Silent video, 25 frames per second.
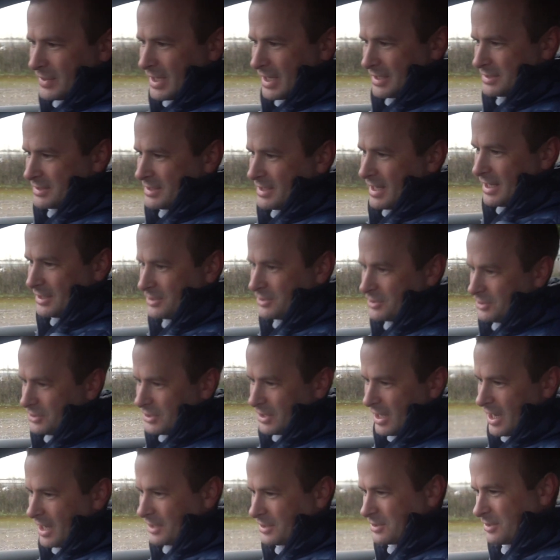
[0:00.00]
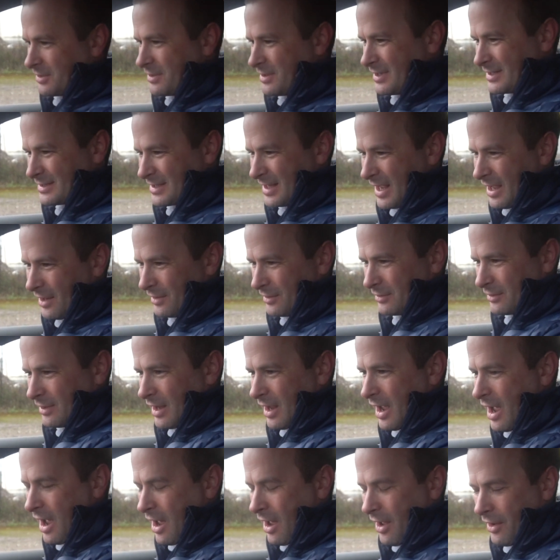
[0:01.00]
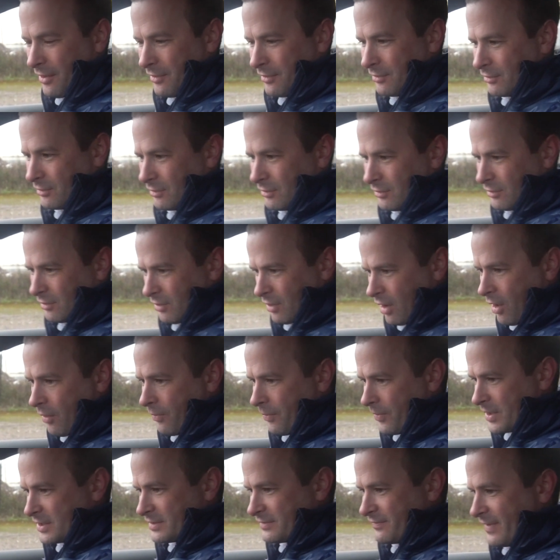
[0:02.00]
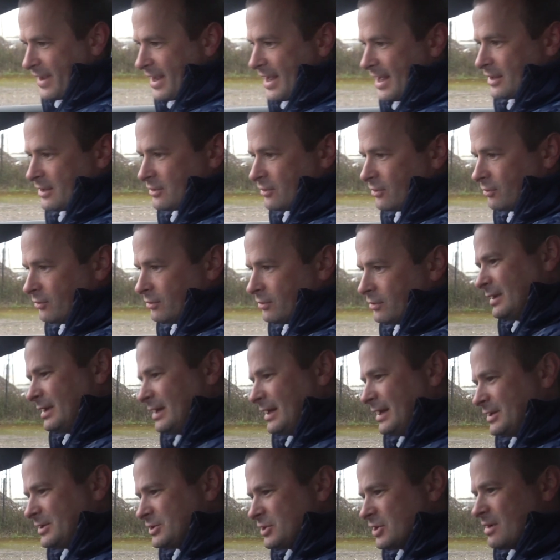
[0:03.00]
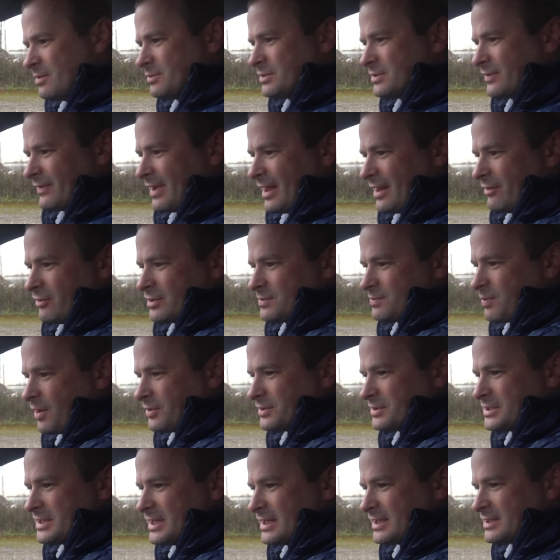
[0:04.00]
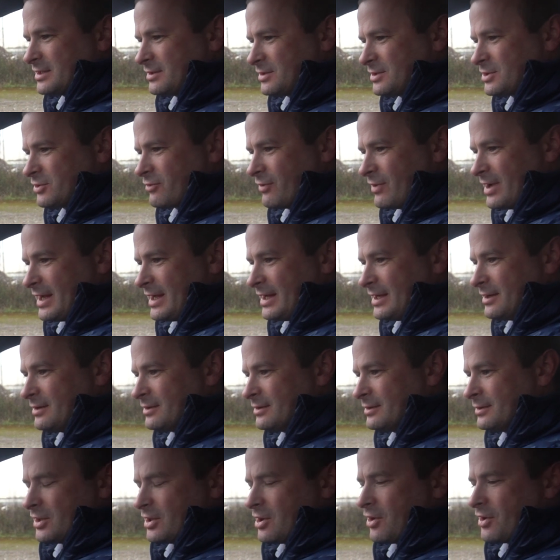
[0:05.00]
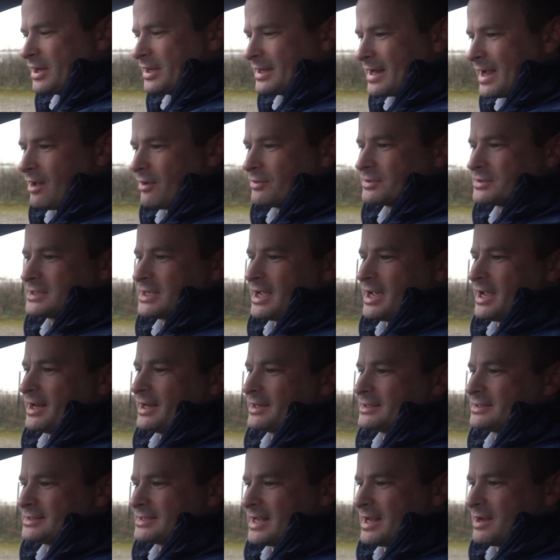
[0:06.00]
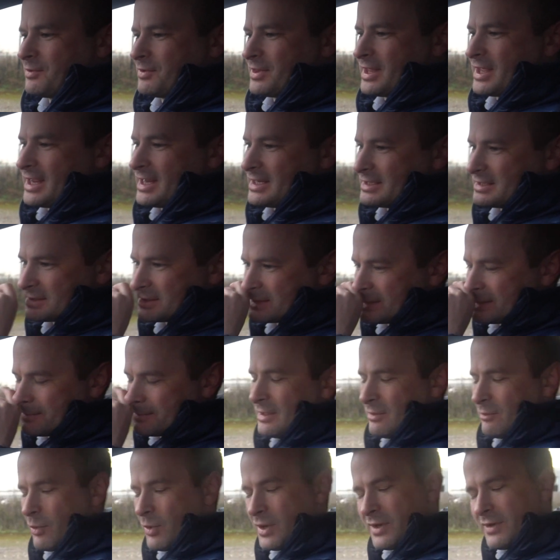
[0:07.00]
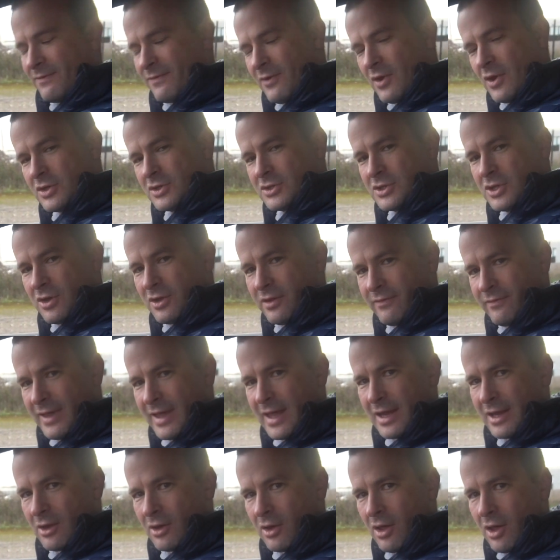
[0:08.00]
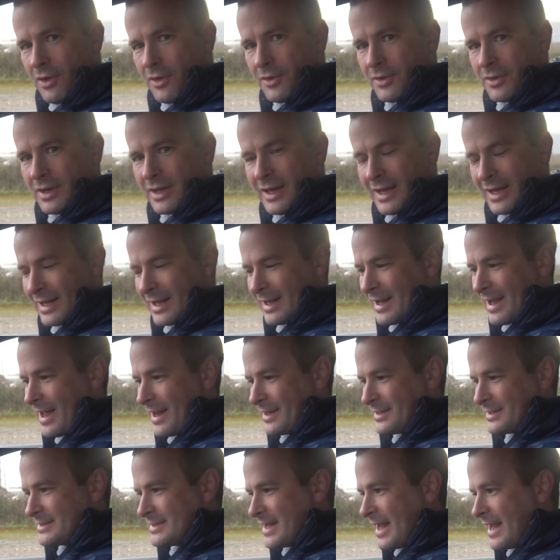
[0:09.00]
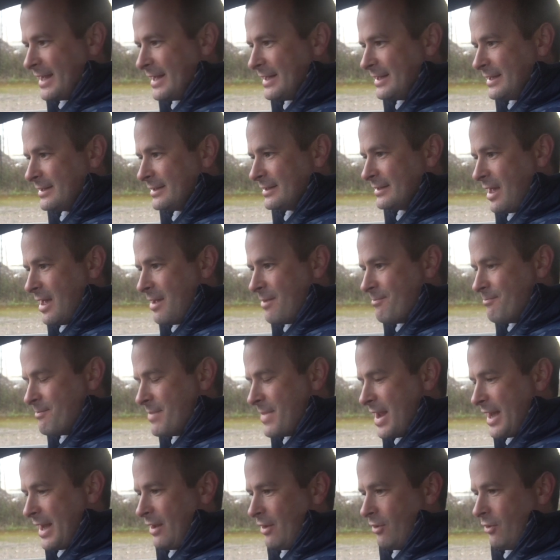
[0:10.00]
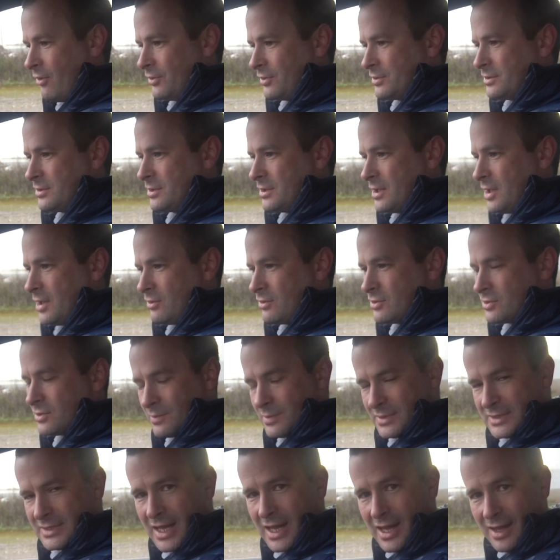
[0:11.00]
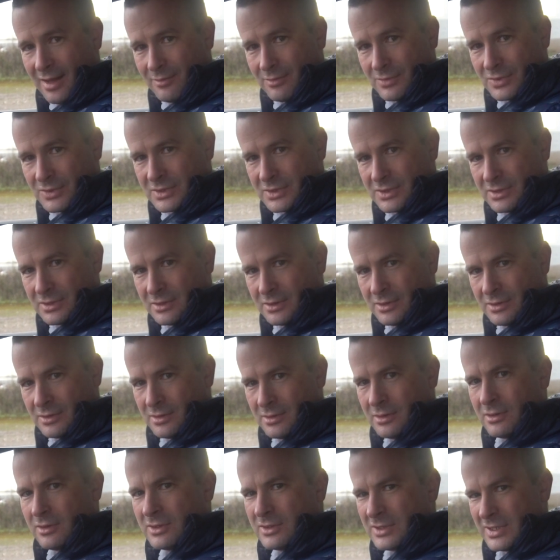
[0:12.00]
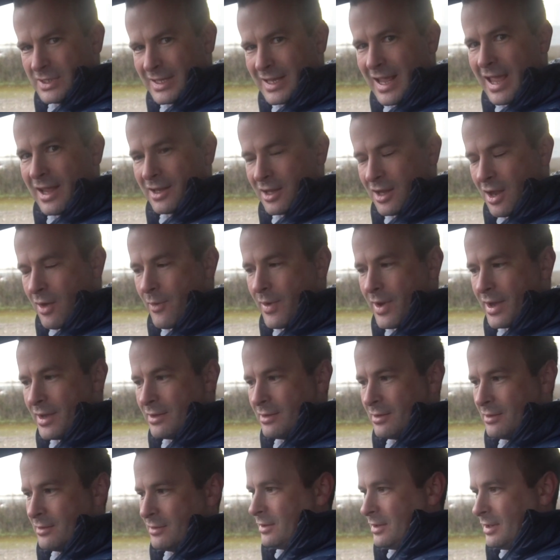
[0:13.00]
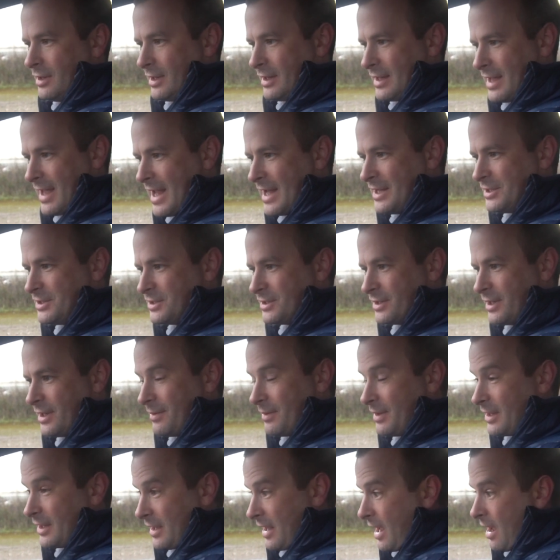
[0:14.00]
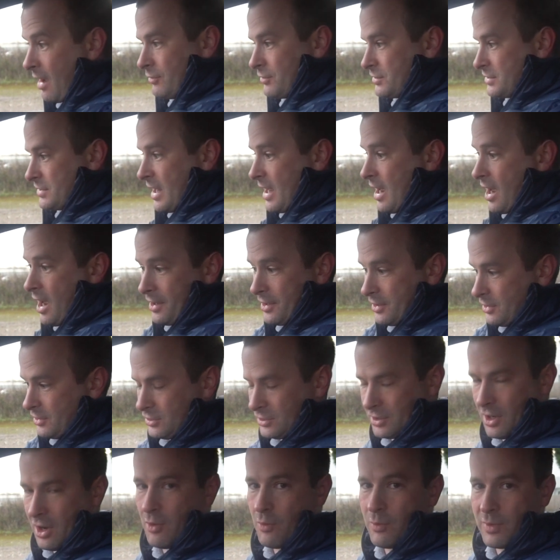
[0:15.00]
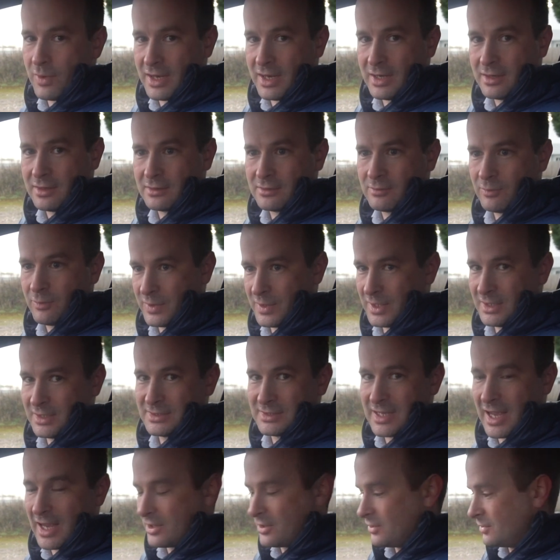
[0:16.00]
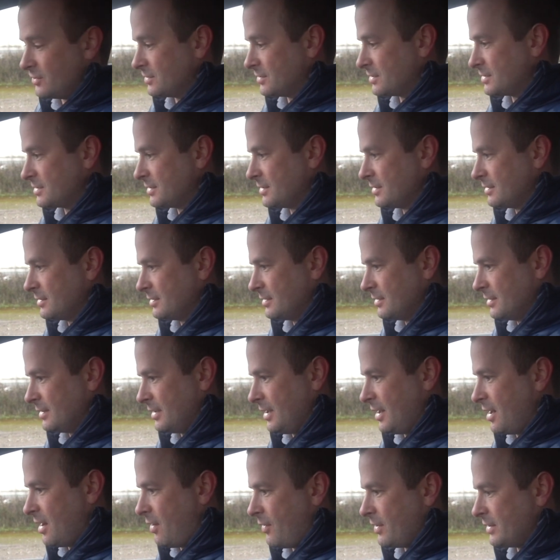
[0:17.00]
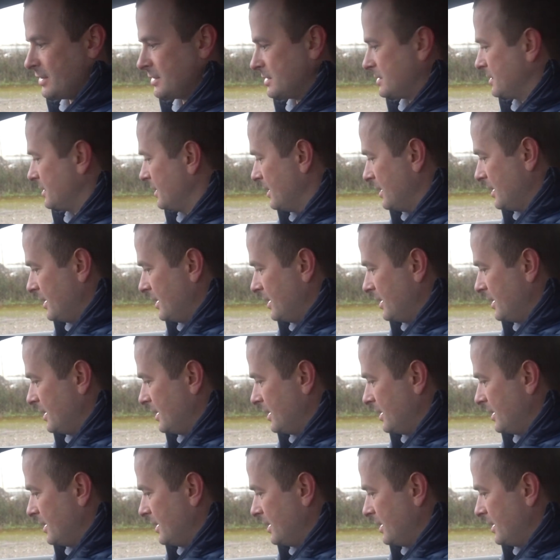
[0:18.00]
destination charging, things like that, aren't on this vehicle. In terms of like the responsiveness of the screen, the only downside I'd say with it is when you first turn the vehicle on, it can take a minute or two sometimes to get going. Occasionally, and the car will start and you go within seconds. You know, it's